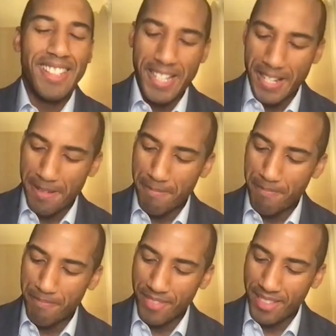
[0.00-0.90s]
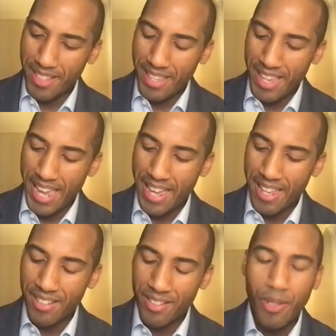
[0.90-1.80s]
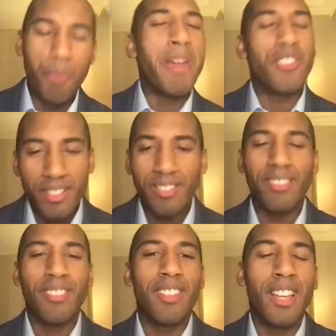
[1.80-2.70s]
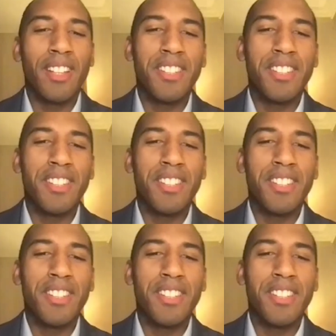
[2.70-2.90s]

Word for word: Um, and you mentioned uh,